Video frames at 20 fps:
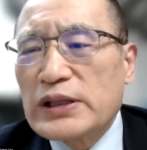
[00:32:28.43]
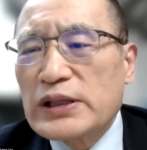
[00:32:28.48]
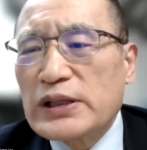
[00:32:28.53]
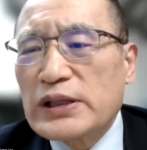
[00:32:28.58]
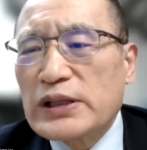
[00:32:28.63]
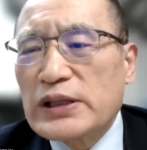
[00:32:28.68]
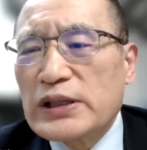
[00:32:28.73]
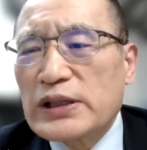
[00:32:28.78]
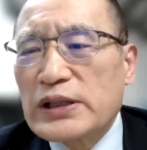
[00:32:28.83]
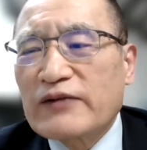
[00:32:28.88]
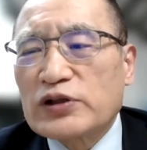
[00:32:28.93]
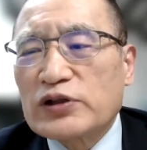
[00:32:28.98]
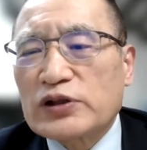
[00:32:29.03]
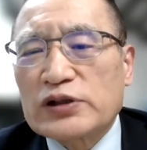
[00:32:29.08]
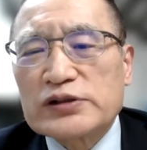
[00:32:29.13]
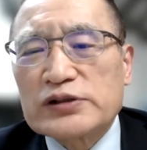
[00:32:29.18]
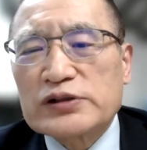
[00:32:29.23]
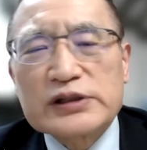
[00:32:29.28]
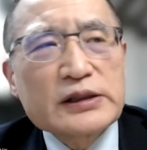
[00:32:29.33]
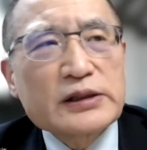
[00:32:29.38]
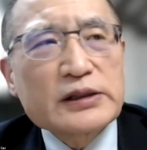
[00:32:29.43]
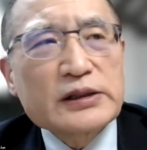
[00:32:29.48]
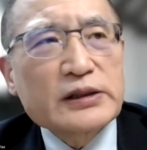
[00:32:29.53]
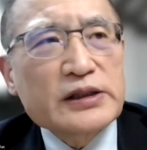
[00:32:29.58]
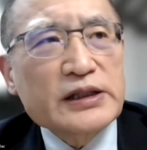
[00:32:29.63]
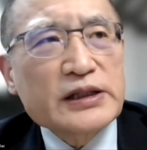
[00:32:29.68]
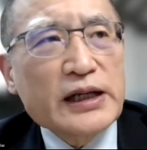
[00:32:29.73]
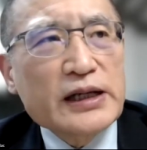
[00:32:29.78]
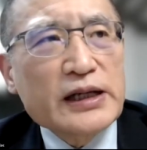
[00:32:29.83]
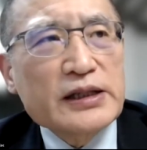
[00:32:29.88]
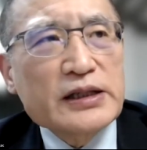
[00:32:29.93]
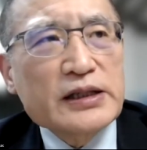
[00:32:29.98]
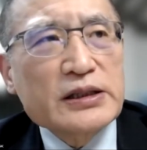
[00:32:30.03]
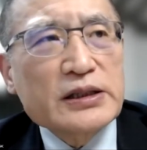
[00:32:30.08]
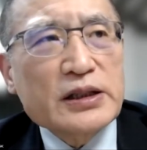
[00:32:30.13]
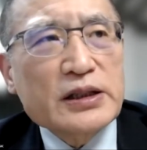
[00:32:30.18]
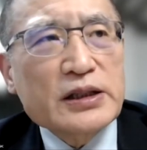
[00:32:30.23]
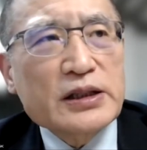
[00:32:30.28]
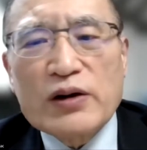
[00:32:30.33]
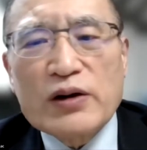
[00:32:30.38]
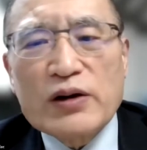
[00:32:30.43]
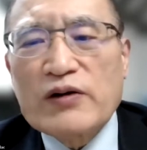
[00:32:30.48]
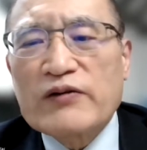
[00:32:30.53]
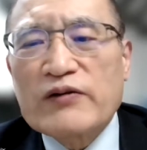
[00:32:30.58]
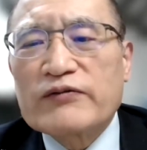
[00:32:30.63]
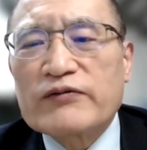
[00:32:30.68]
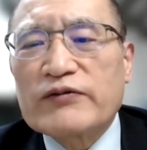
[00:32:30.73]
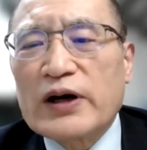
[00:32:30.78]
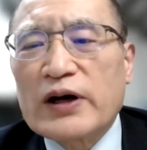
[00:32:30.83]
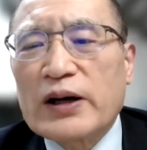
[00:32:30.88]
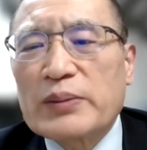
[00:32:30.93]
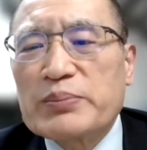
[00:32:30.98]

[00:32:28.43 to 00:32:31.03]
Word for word: may have to consider the idea of uh,